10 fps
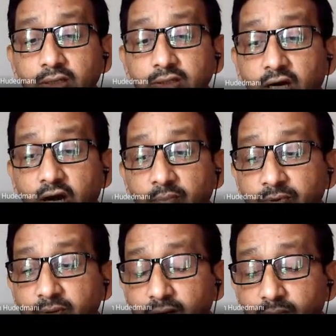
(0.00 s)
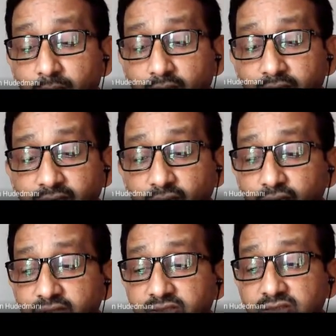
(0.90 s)
The optimal power
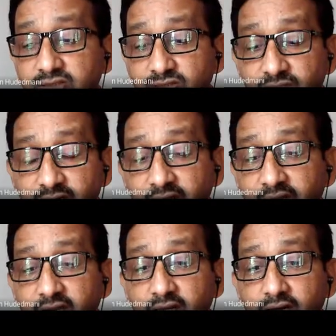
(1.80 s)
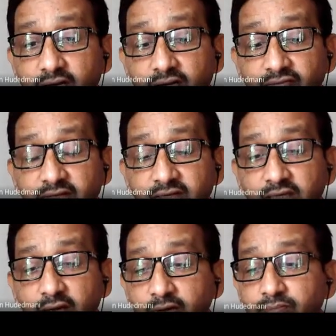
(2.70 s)
flow is a study of the
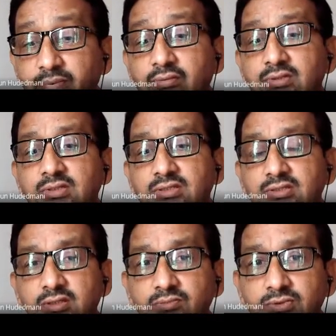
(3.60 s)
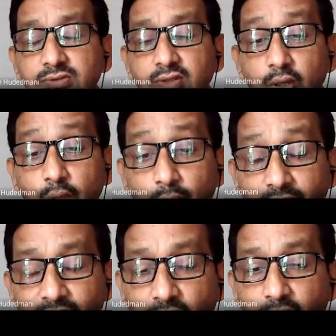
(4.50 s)
given power system's
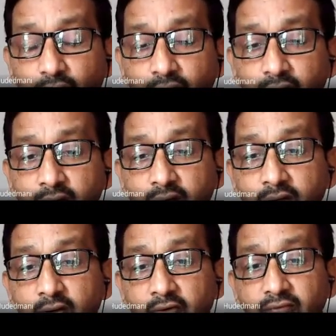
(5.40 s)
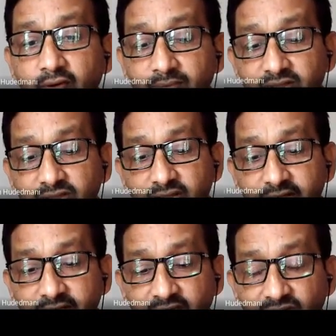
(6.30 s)
load flow from the
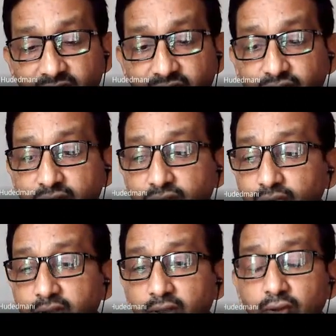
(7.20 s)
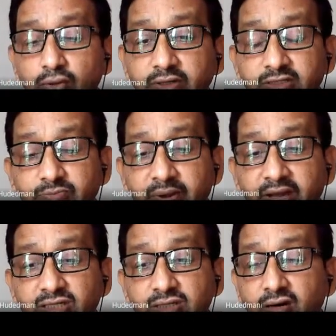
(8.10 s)
generating station to the
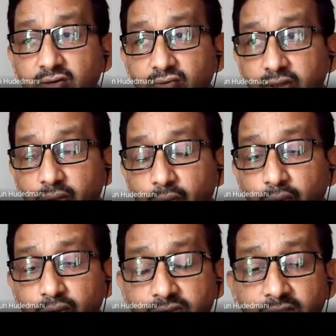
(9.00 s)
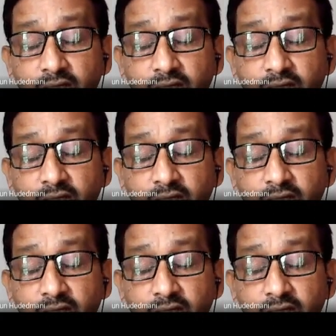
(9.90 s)
dispatch or to the load.